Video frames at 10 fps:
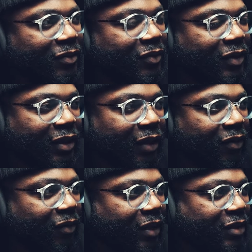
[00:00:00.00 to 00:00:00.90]
Love
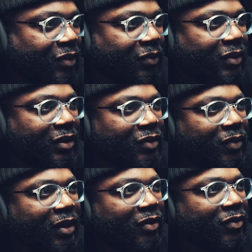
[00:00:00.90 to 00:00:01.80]
the way it's tuned in this
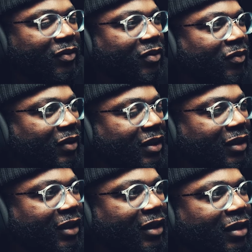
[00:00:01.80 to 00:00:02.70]
record. Really
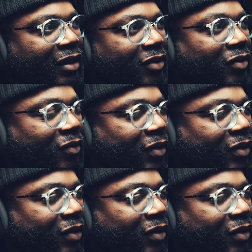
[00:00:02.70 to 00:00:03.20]
thick. You can really